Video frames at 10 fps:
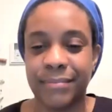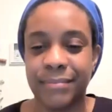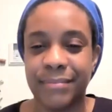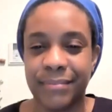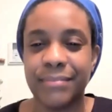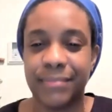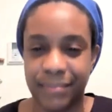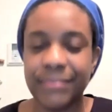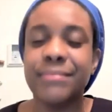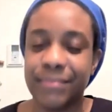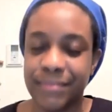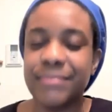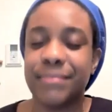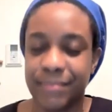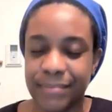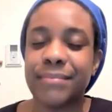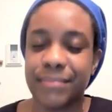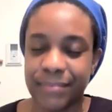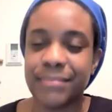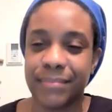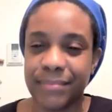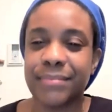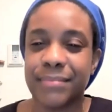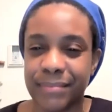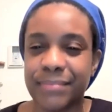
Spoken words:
the time, then it's like, what am I doing wrong?